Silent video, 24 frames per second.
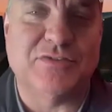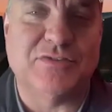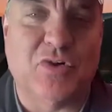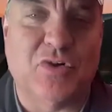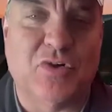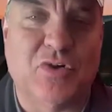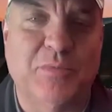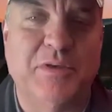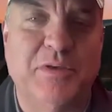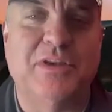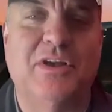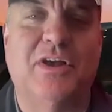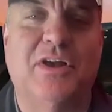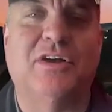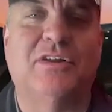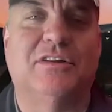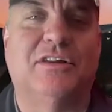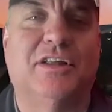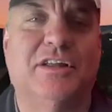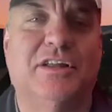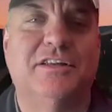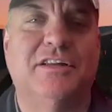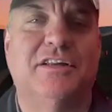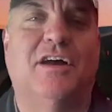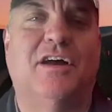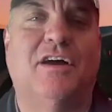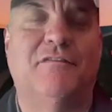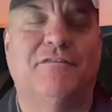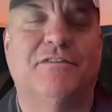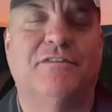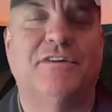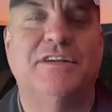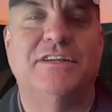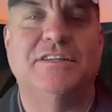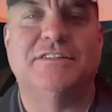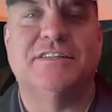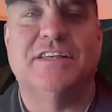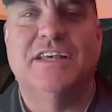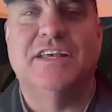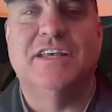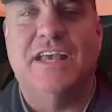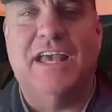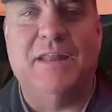Colby Young, London Humphreys,